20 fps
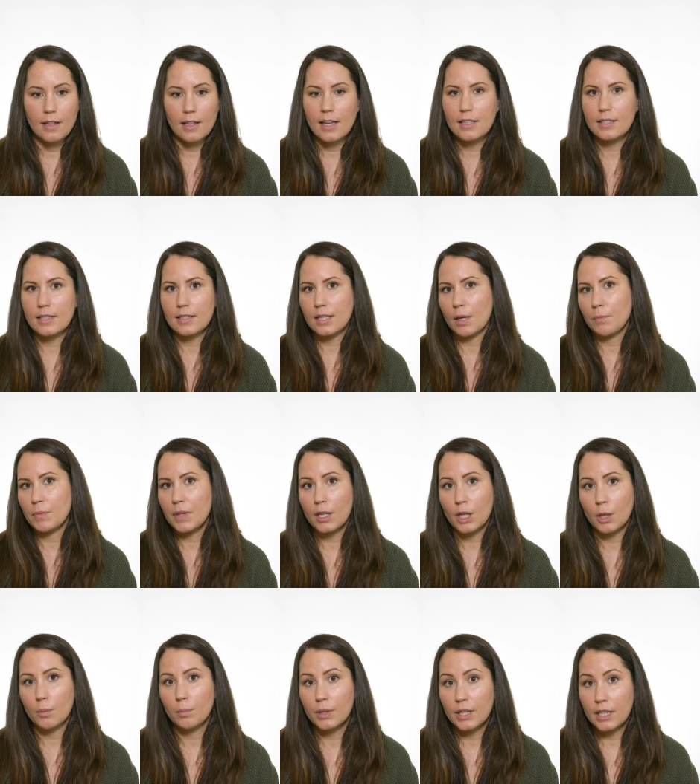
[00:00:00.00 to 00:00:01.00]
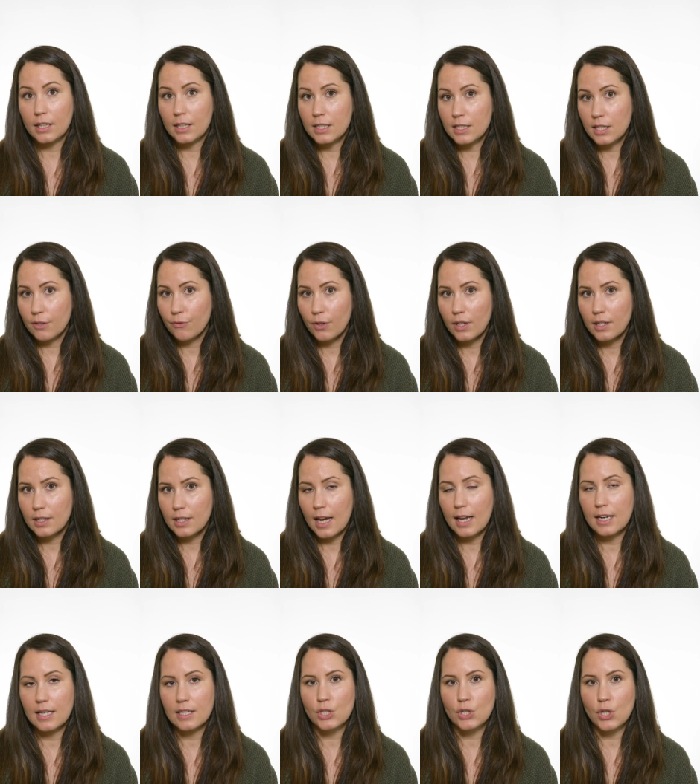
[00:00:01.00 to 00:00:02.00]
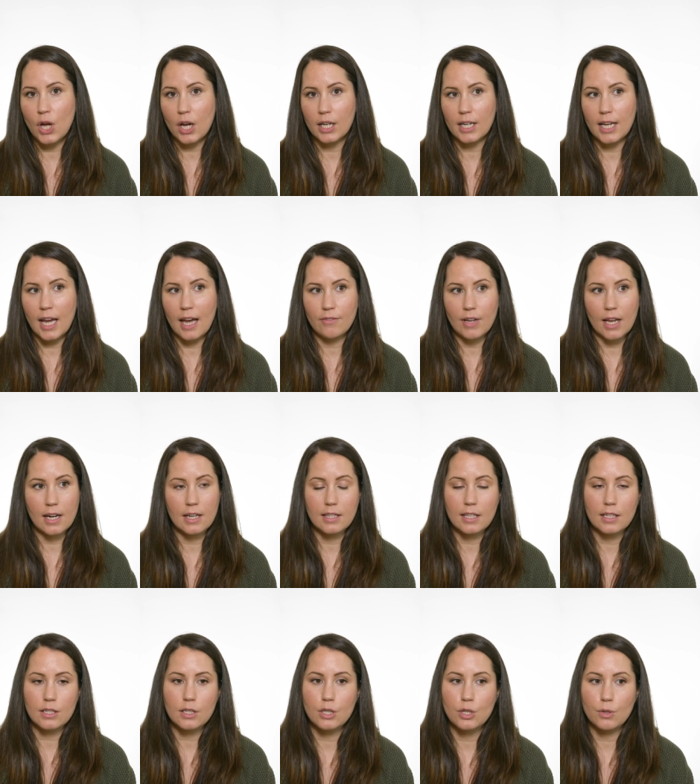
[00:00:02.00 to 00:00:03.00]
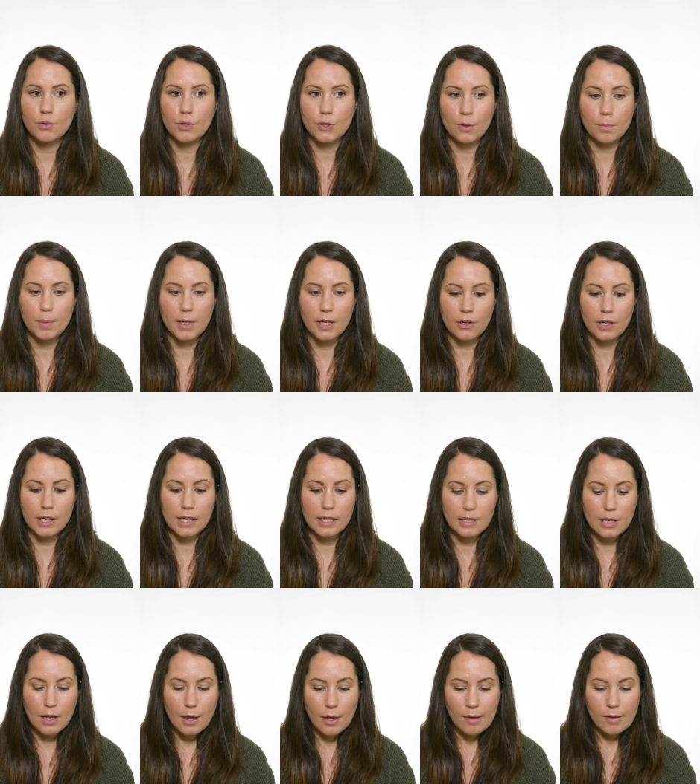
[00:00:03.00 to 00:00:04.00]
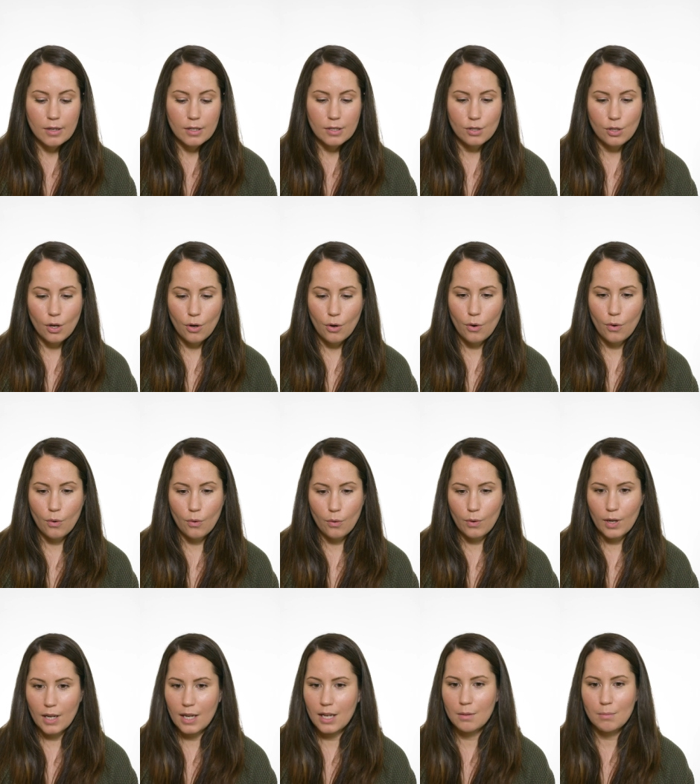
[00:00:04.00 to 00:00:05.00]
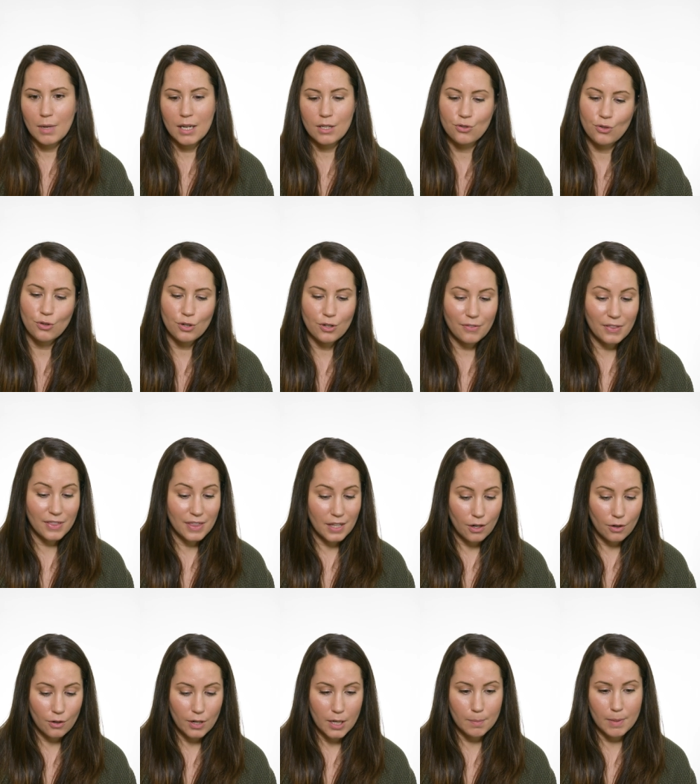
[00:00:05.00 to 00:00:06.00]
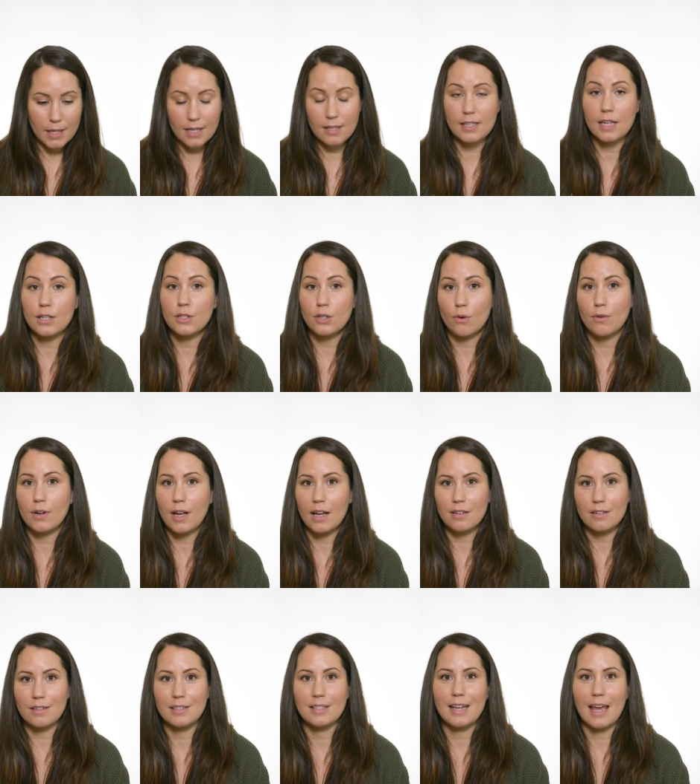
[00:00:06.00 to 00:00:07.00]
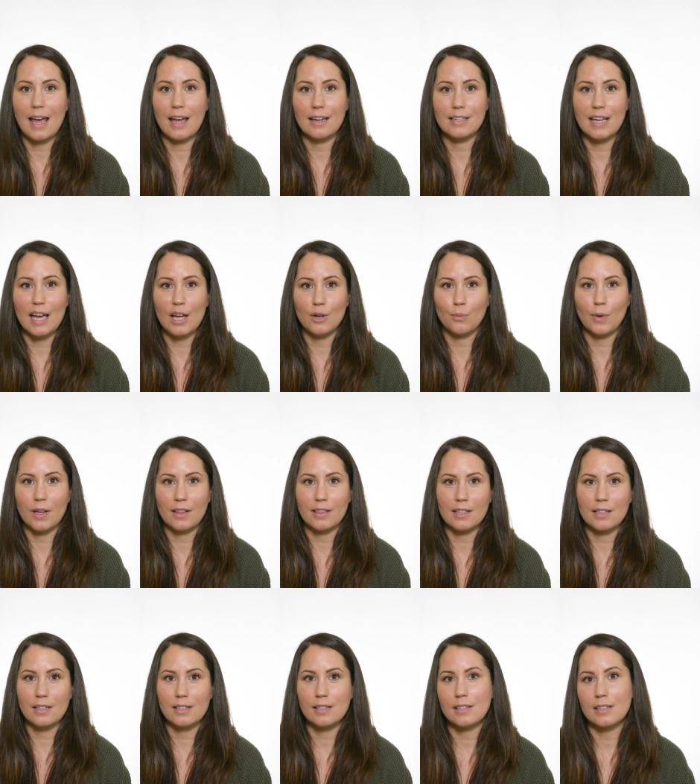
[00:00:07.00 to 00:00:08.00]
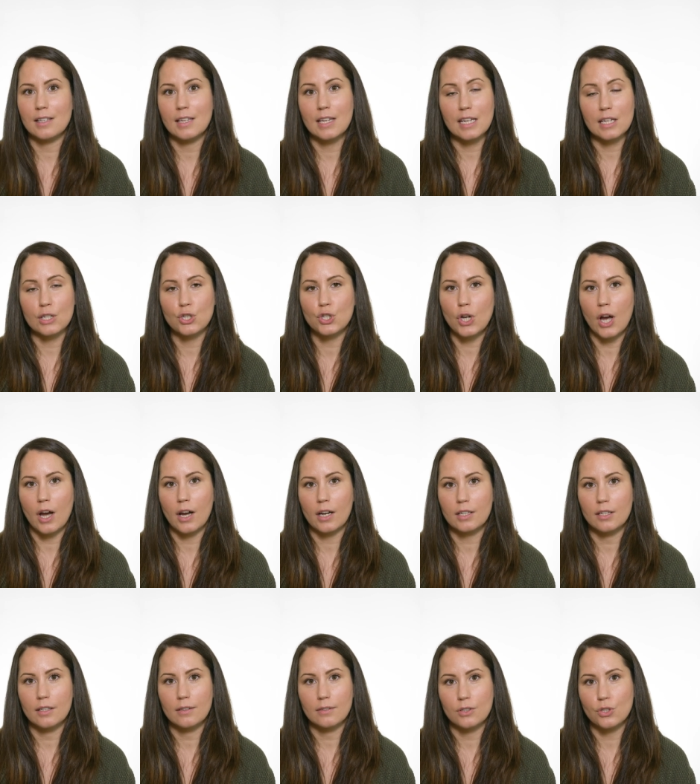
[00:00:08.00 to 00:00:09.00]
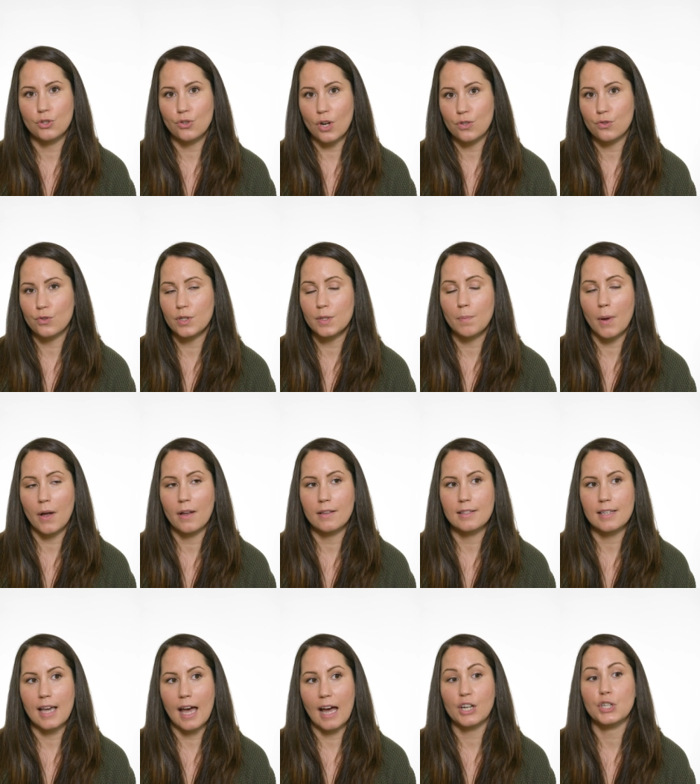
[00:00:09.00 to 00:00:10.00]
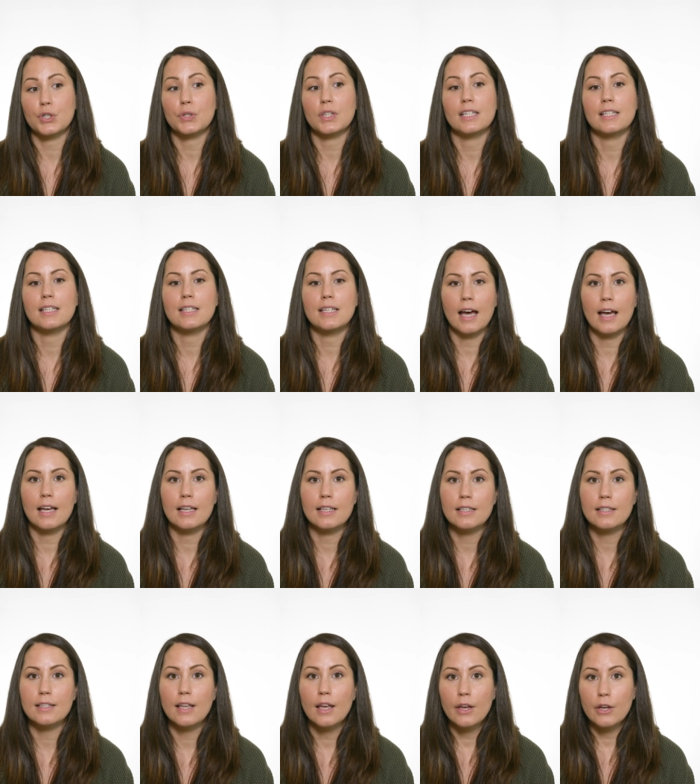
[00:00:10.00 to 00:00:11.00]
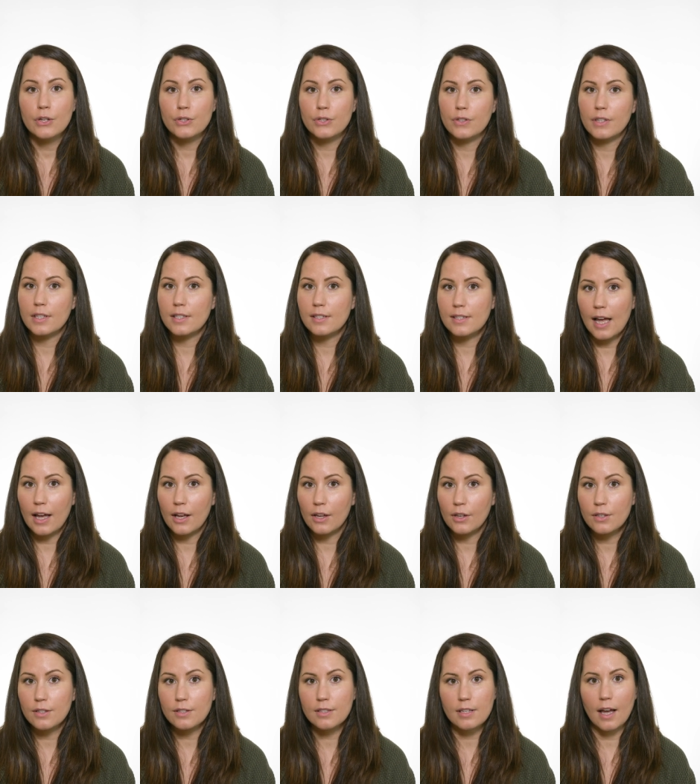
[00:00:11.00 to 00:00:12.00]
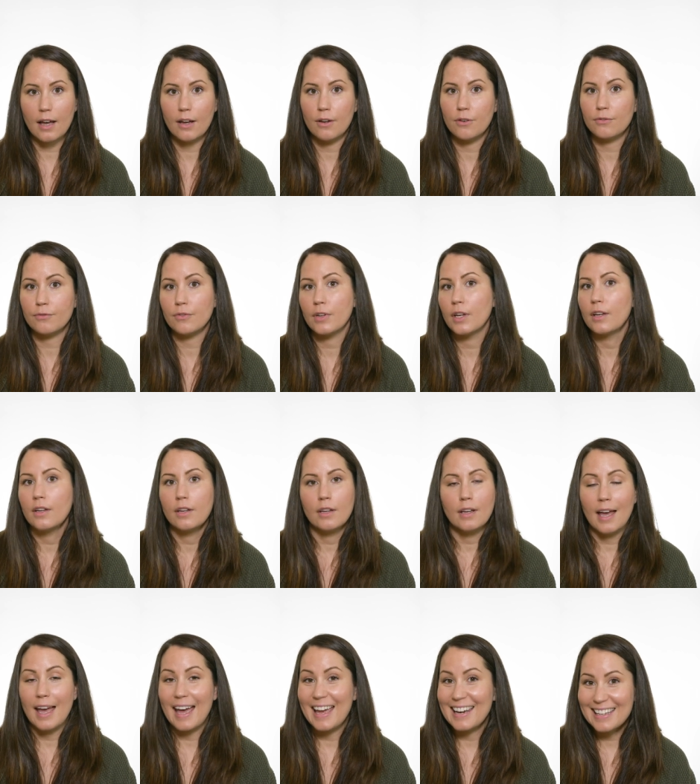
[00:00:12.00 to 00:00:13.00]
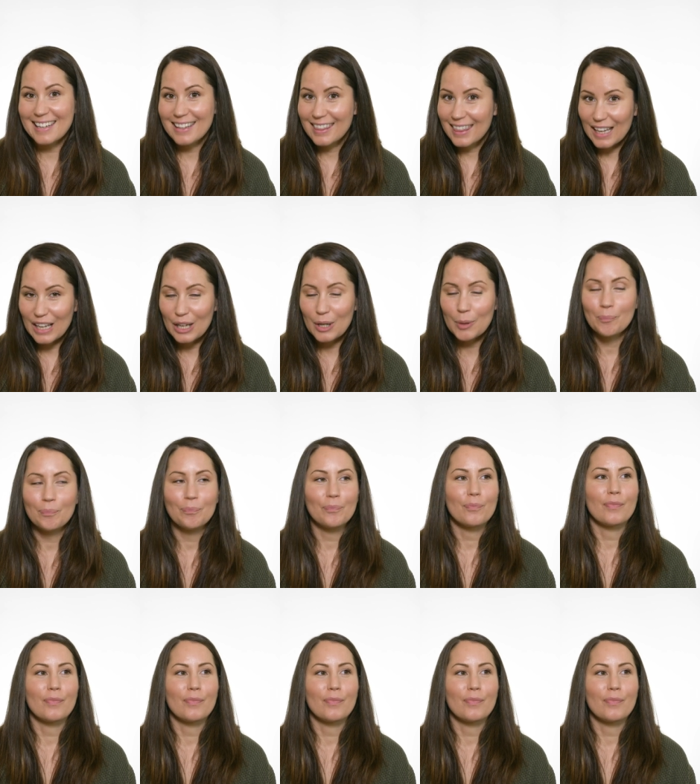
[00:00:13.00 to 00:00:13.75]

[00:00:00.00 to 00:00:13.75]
is it something completely different and it's not gonna have anything to do with your period? So in my sort of theory, because I don't understand yet what this heat shock stress response actually does to the cells of anything,